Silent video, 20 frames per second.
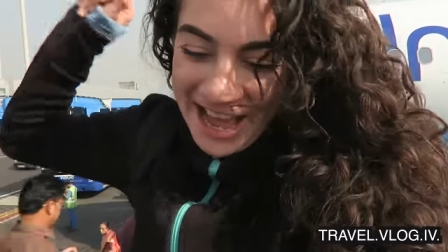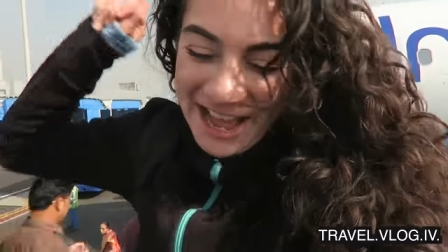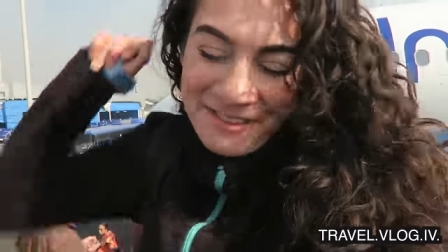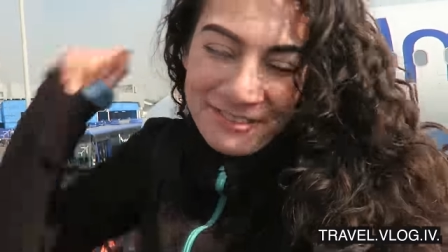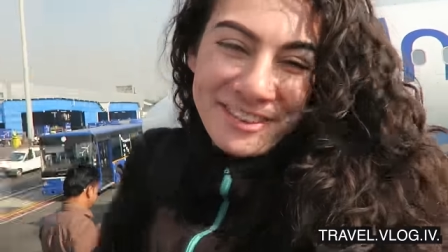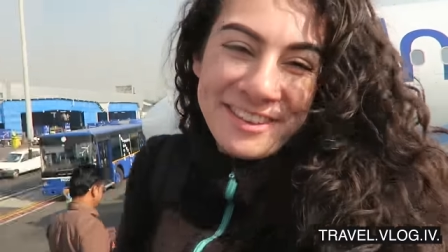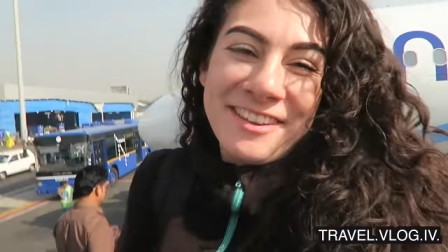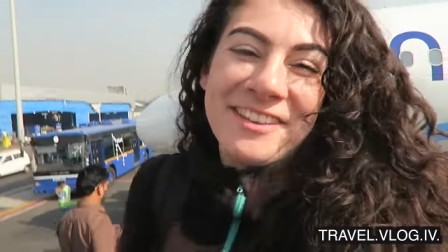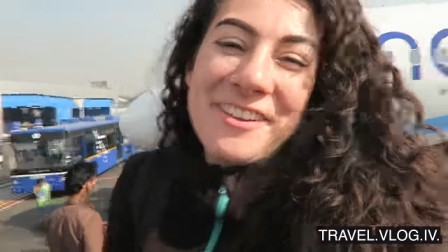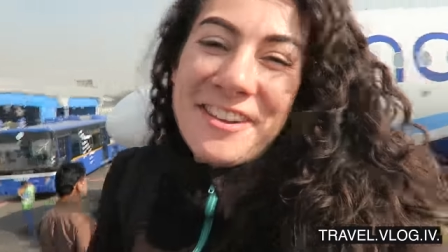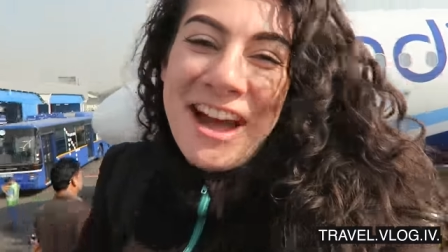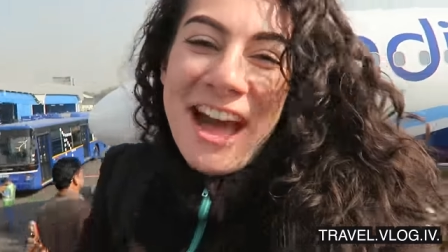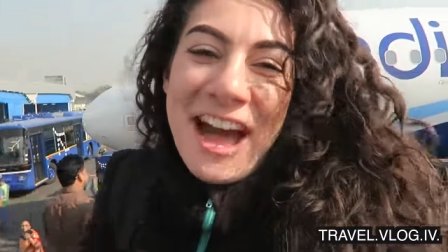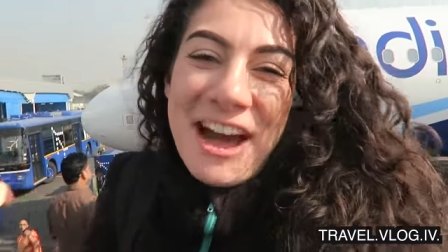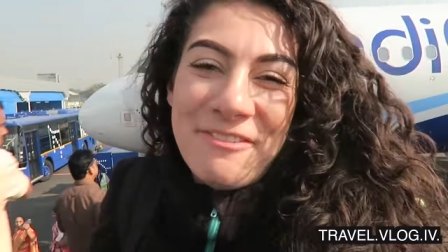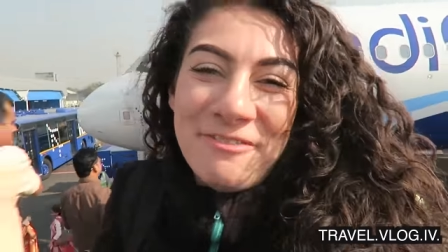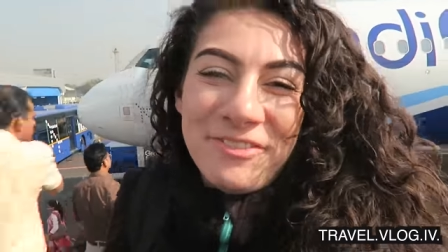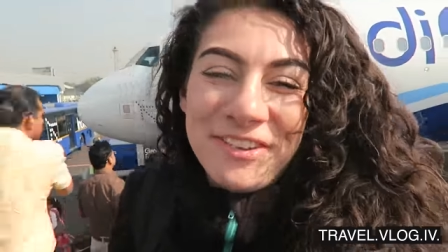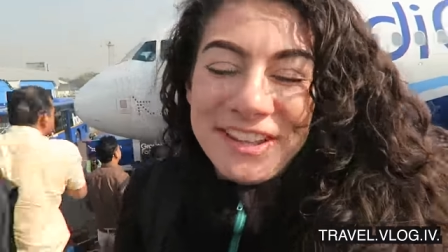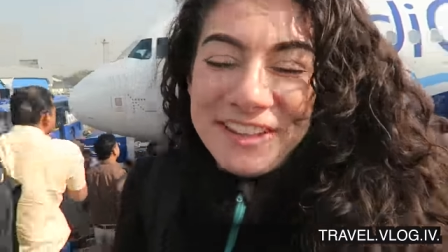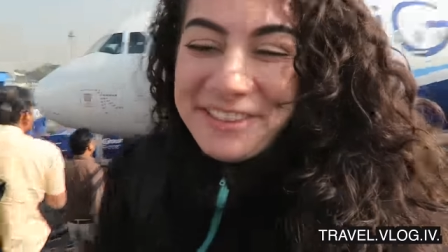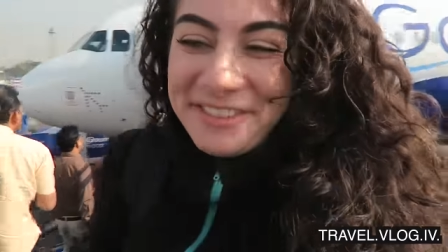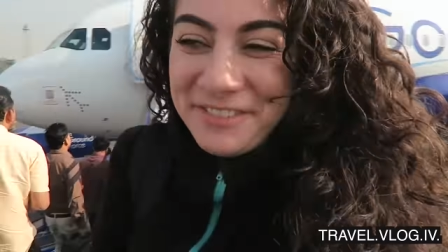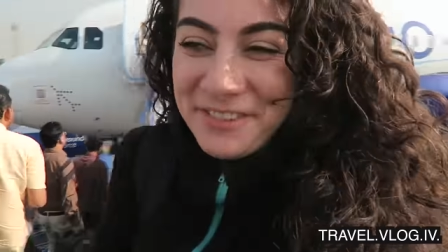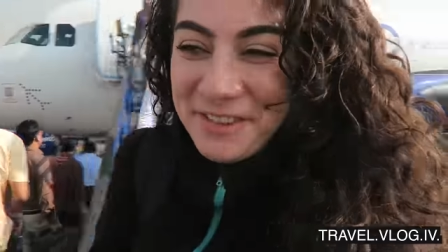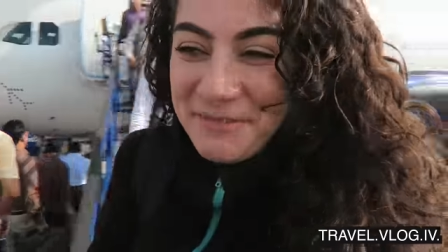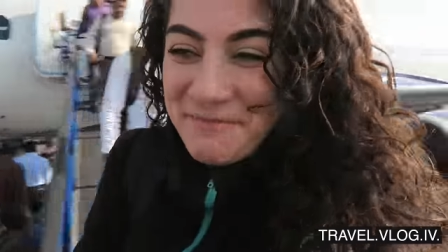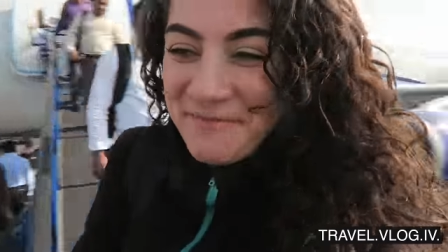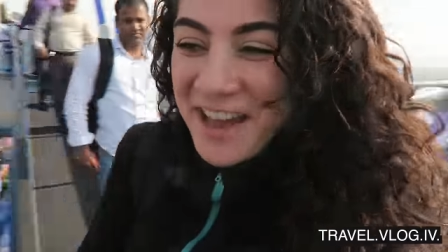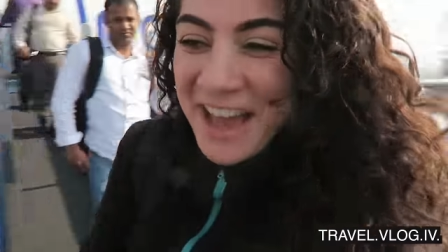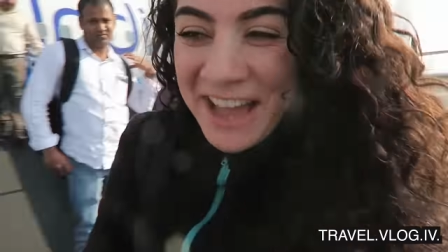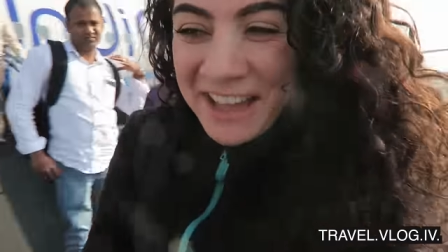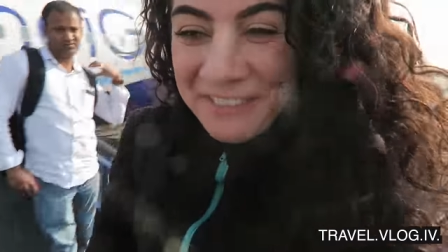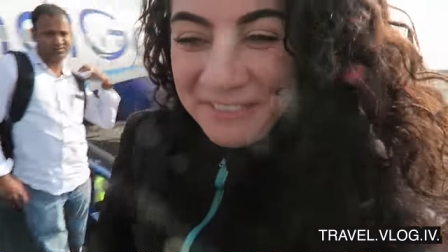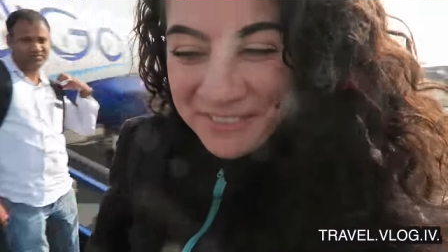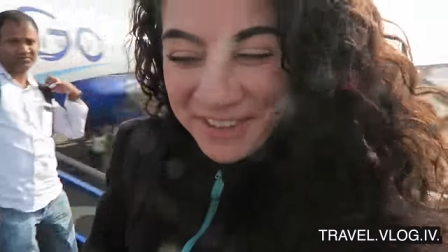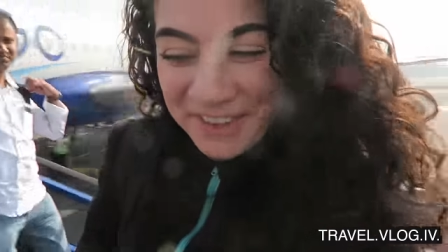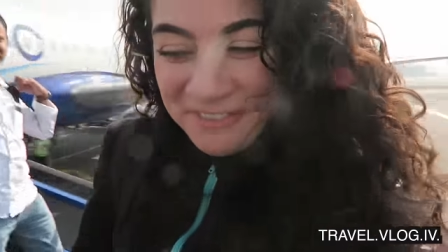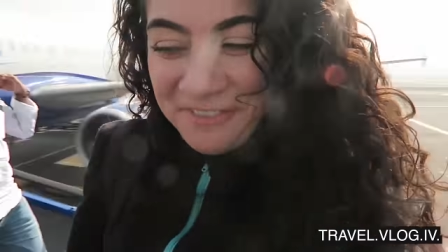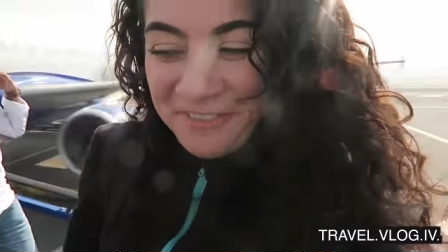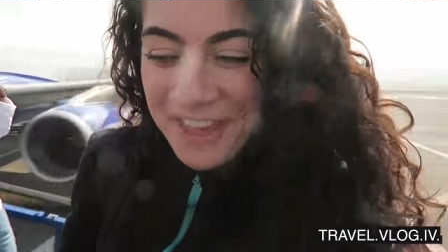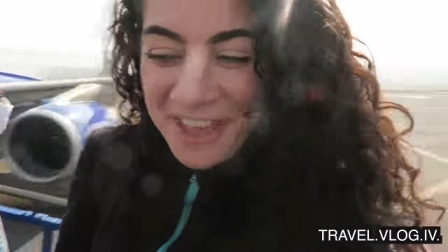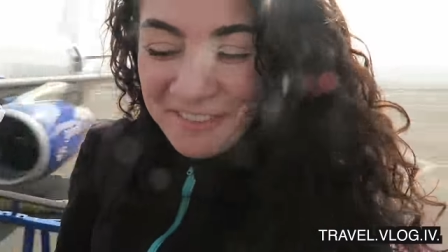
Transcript: I'm so happy to be back, my